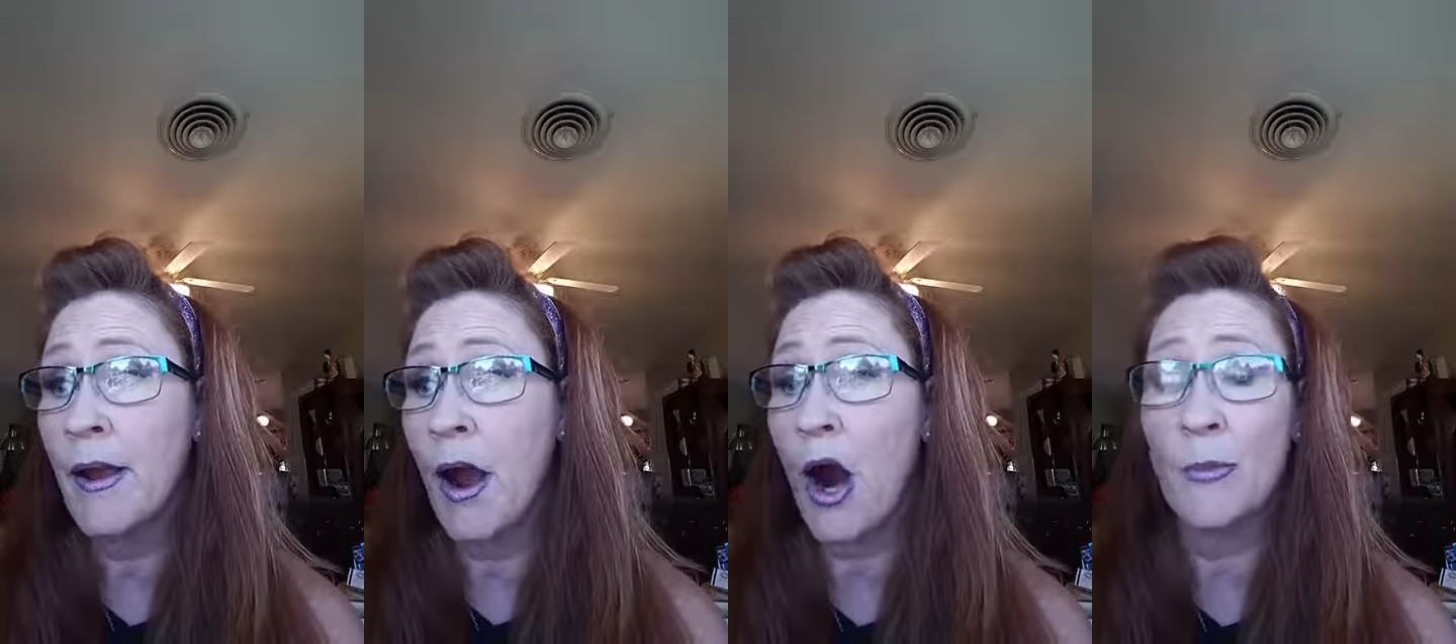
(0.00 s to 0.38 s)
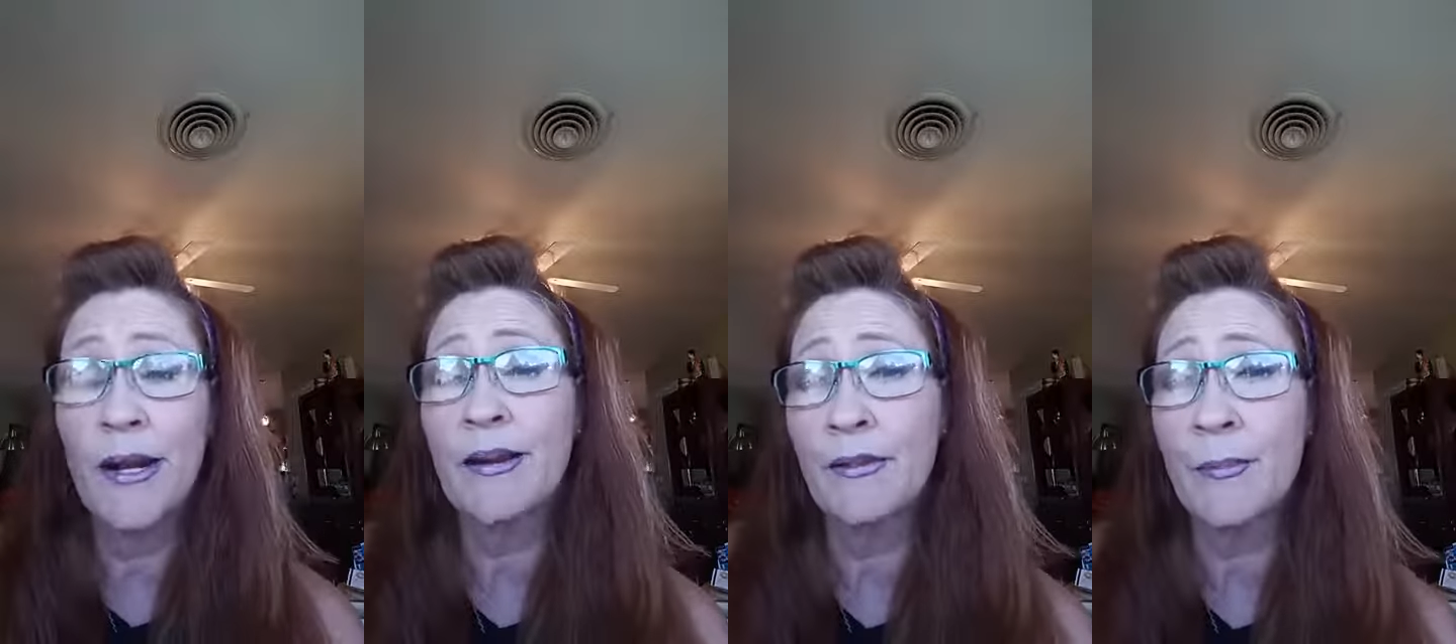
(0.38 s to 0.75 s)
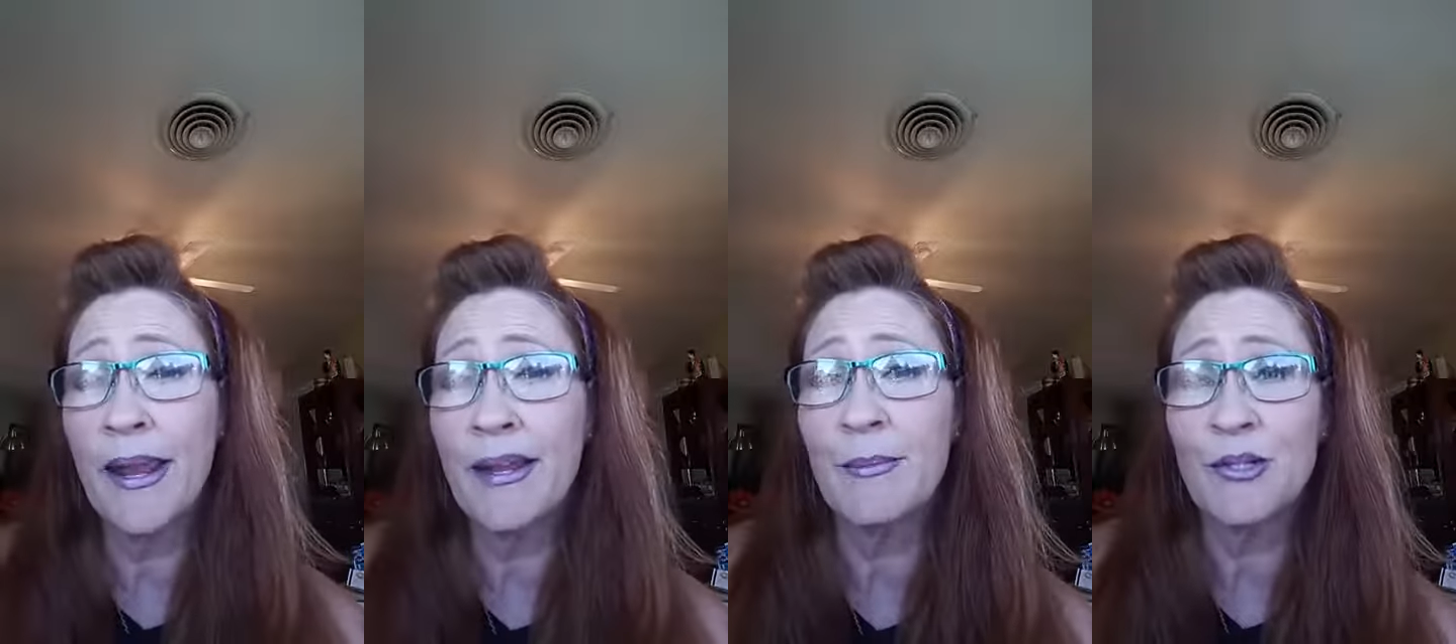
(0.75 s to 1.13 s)
regular
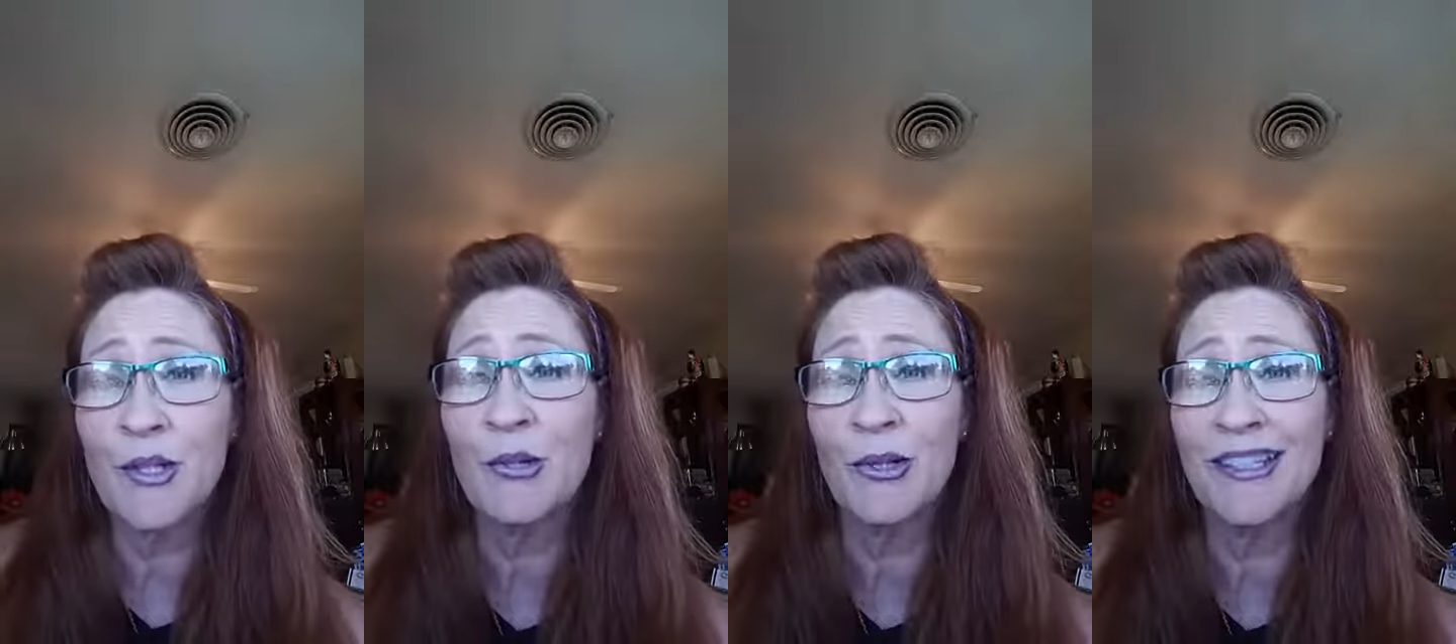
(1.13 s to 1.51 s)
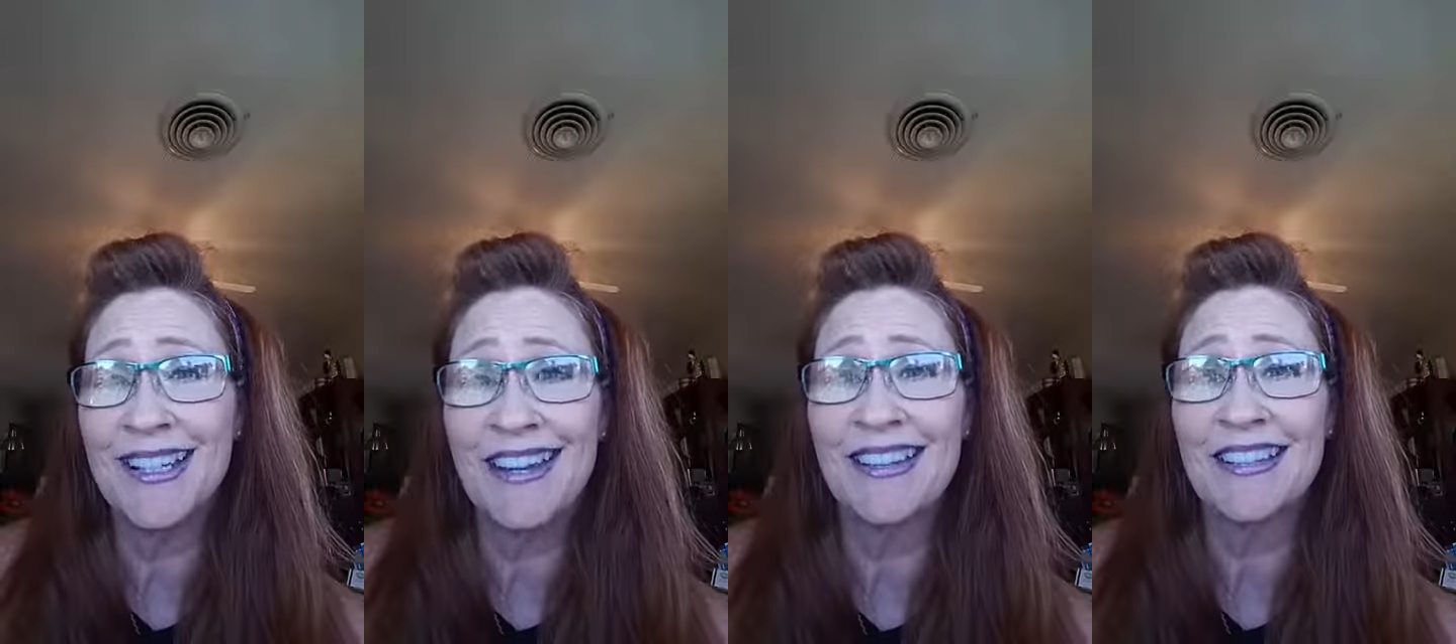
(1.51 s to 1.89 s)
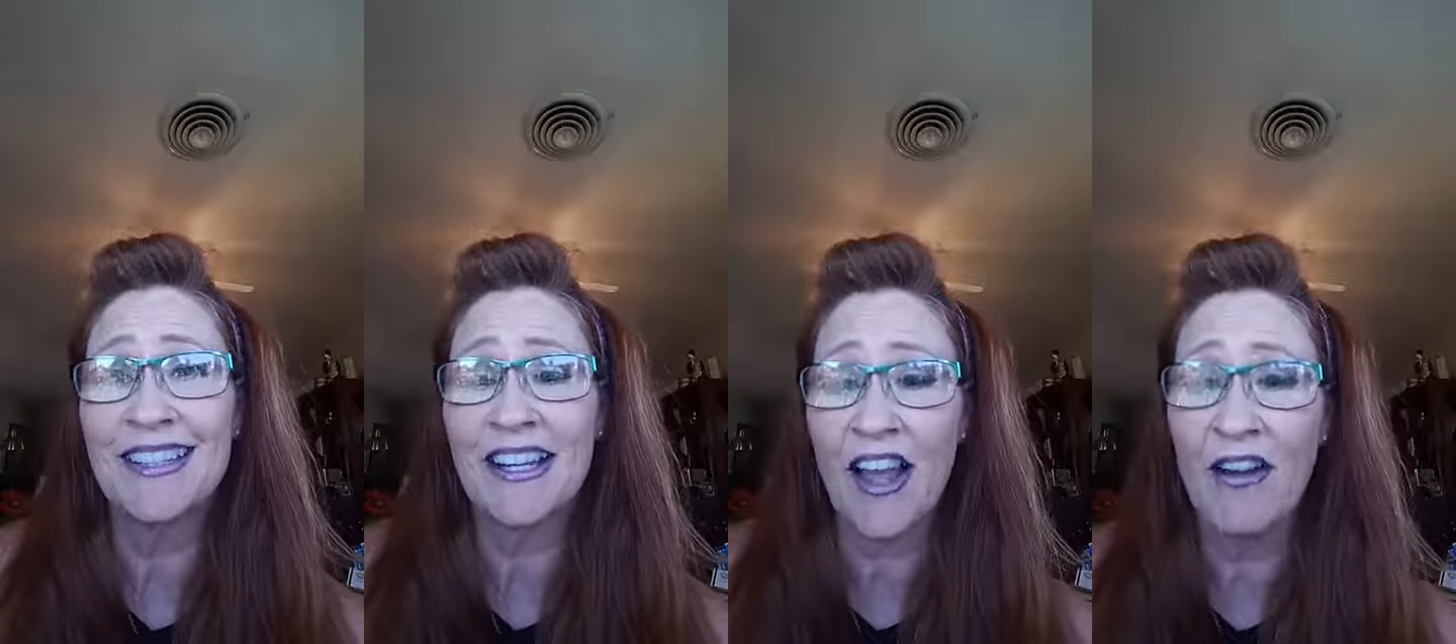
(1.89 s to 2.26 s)
makeup truly
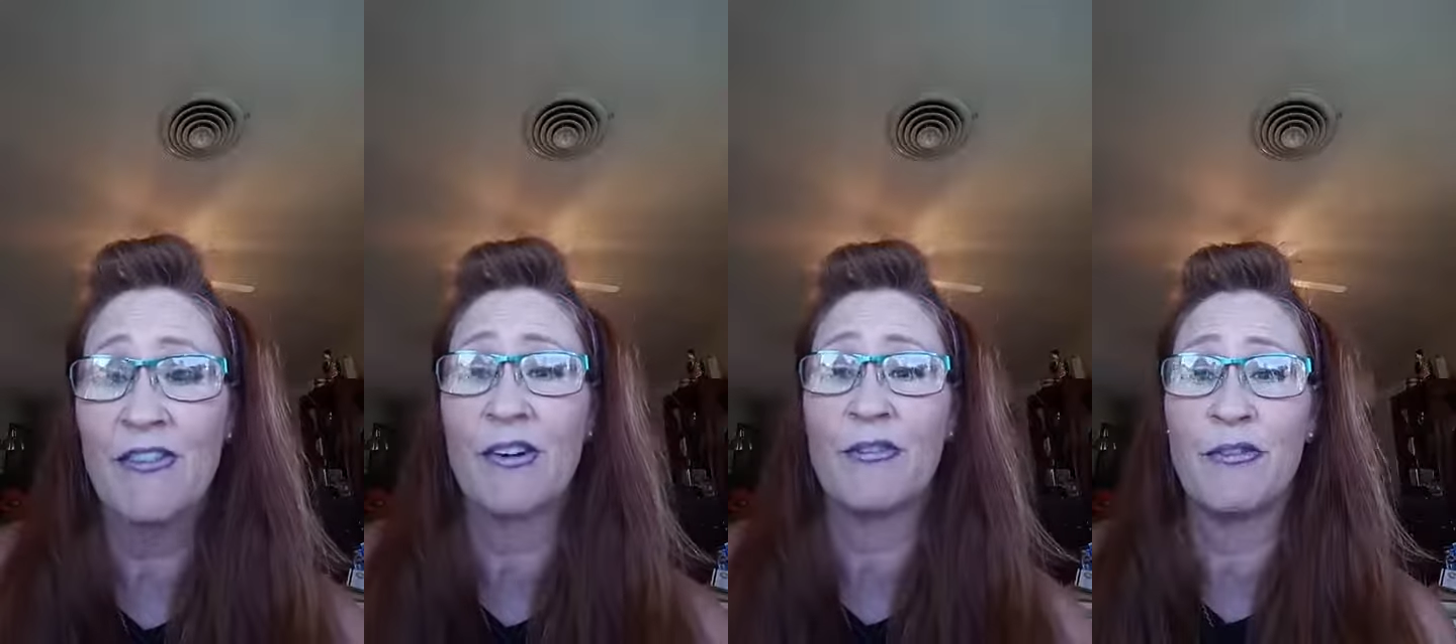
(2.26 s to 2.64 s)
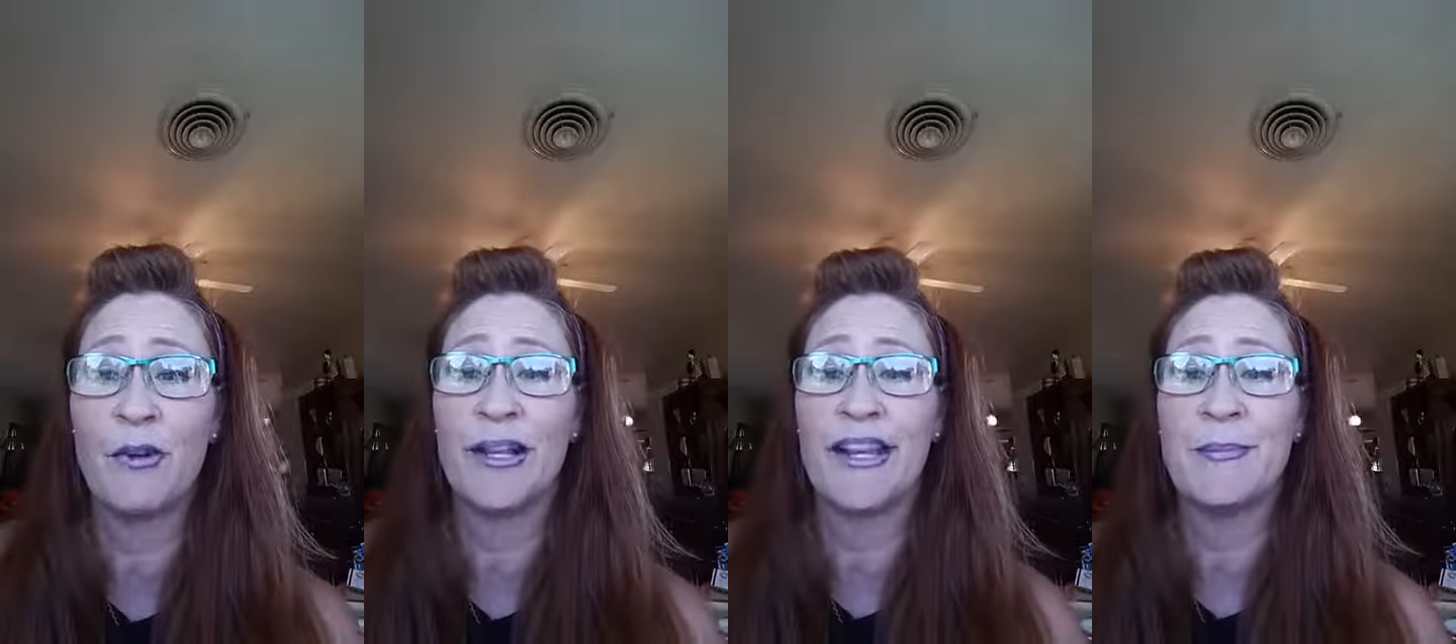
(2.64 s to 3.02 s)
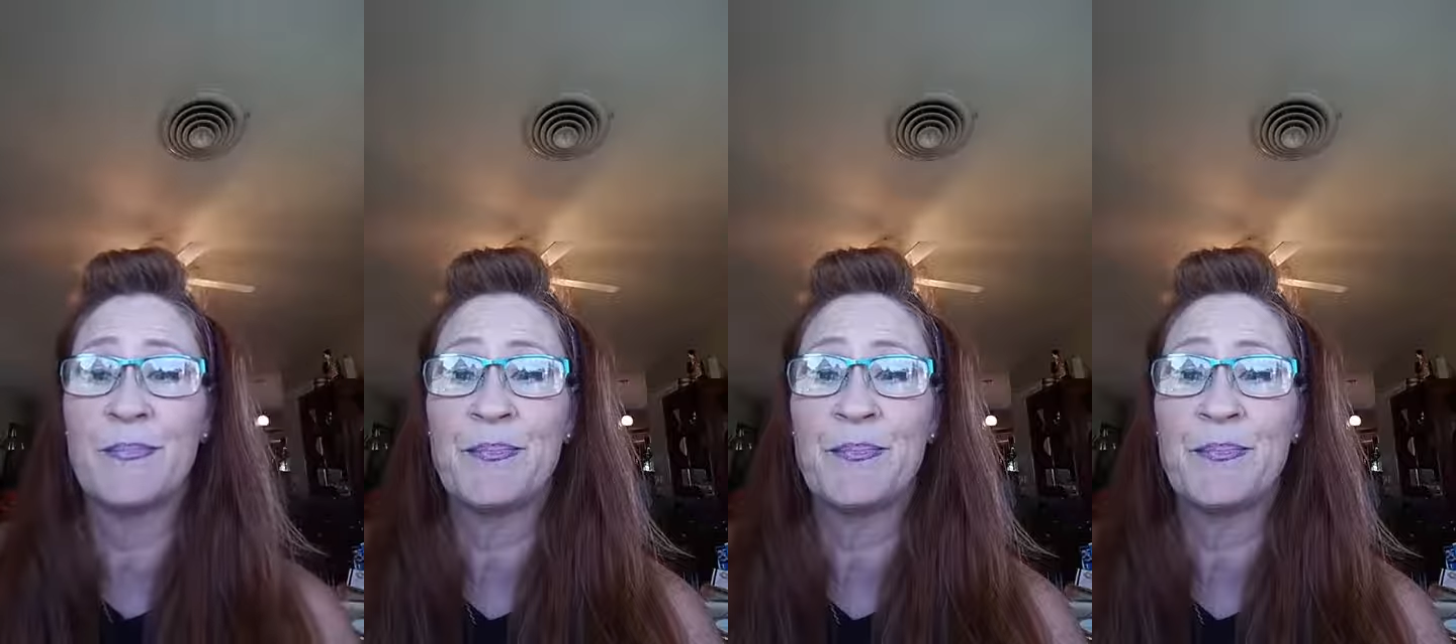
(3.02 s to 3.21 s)
does cover fully.